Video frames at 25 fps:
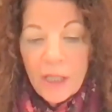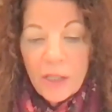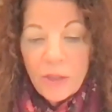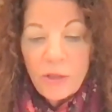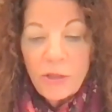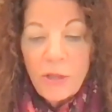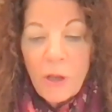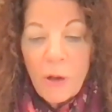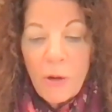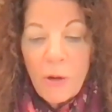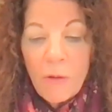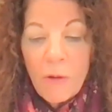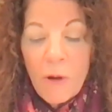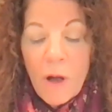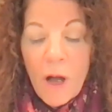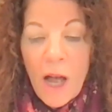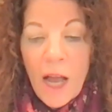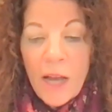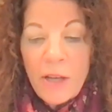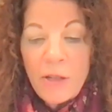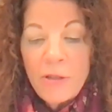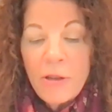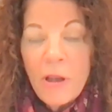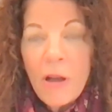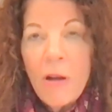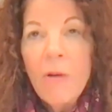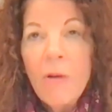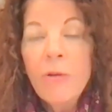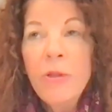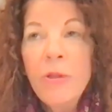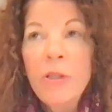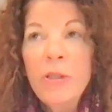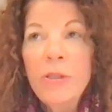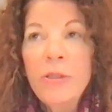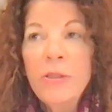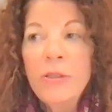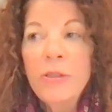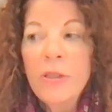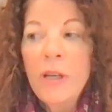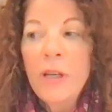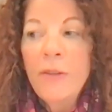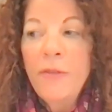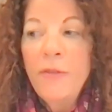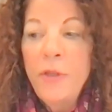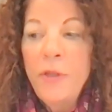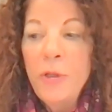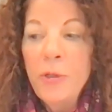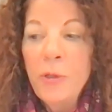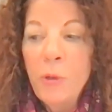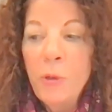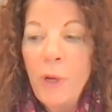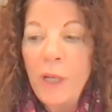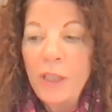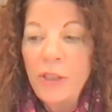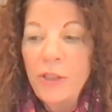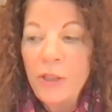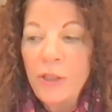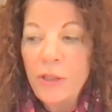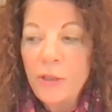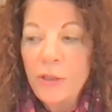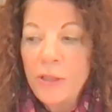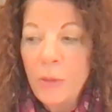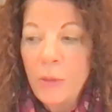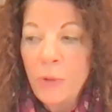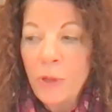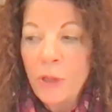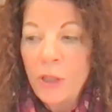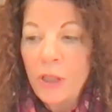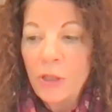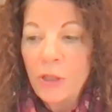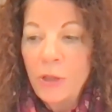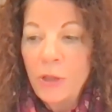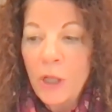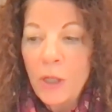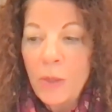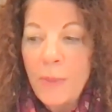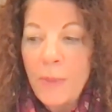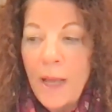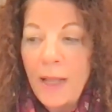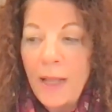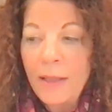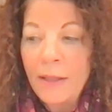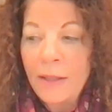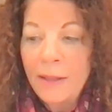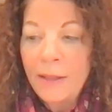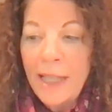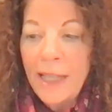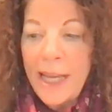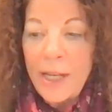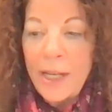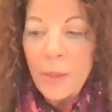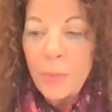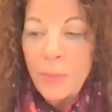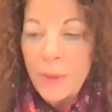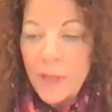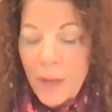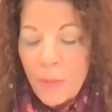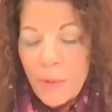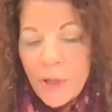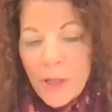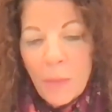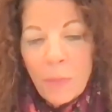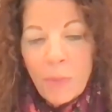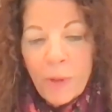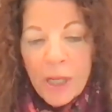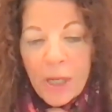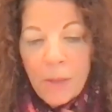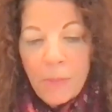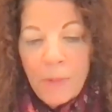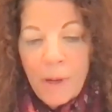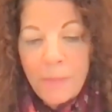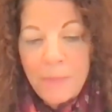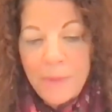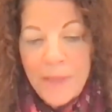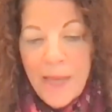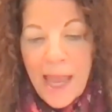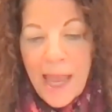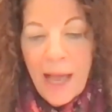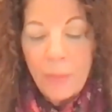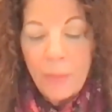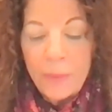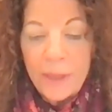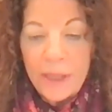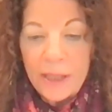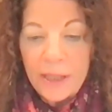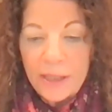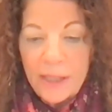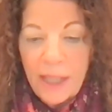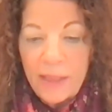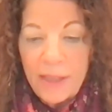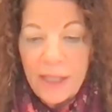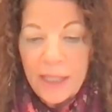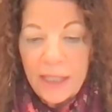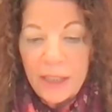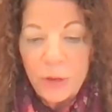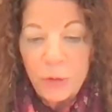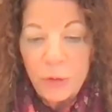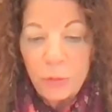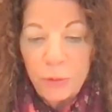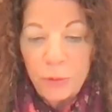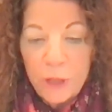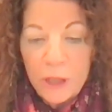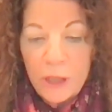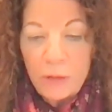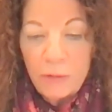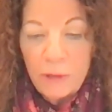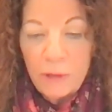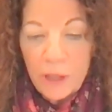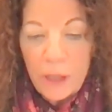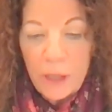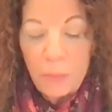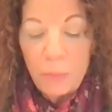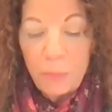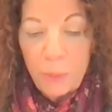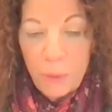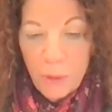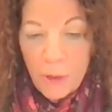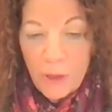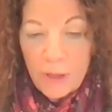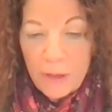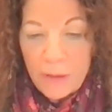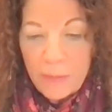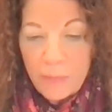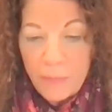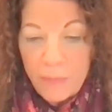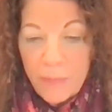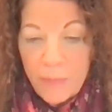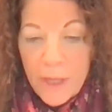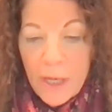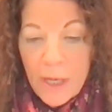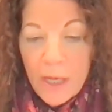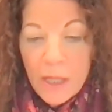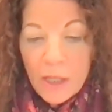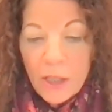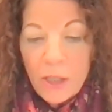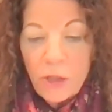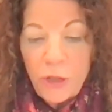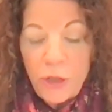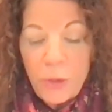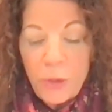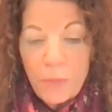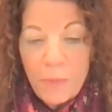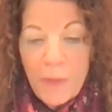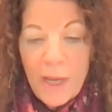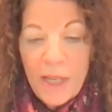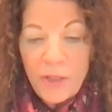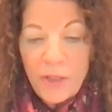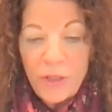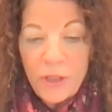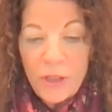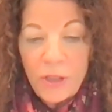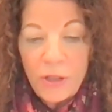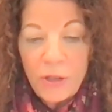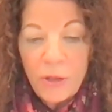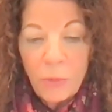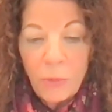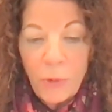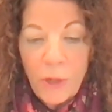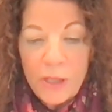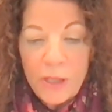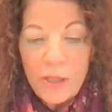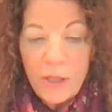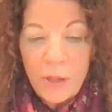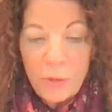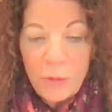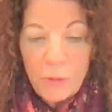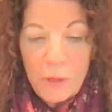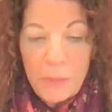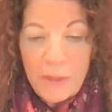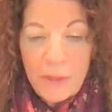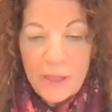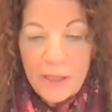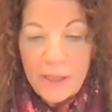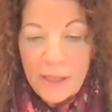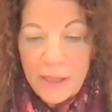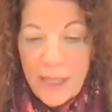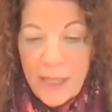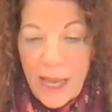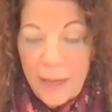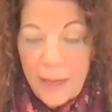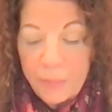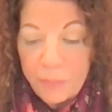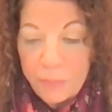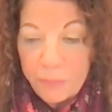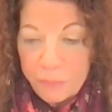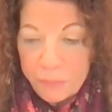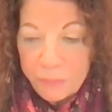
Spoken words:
So I know there's a few questions that we're going to talk about later, but I want to bring them up now because I think it's really, really important because you mentioned the 1 to 3 minutes a day